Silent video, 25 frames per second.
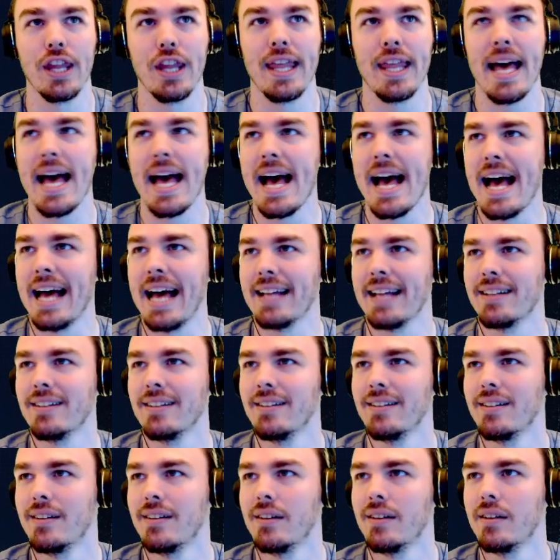that.
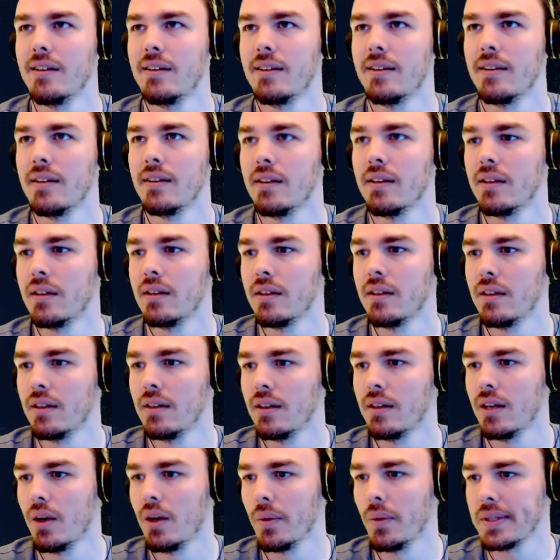
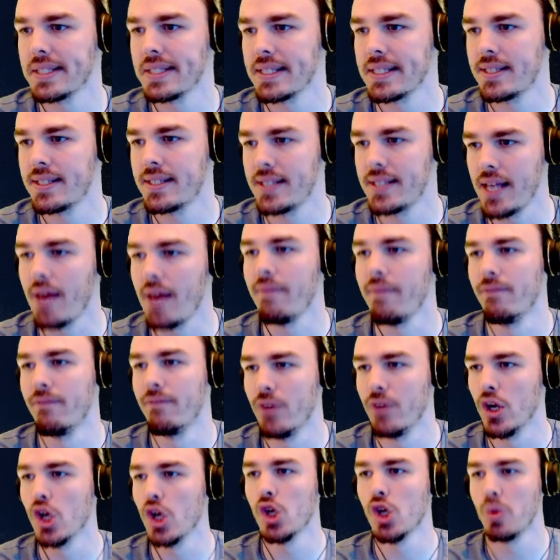I want
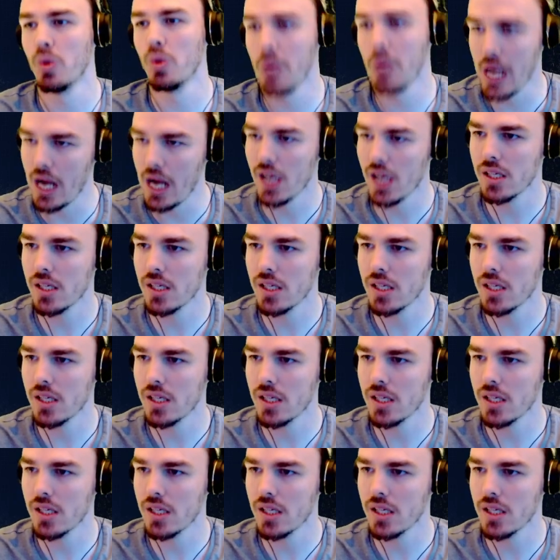Sephiroth.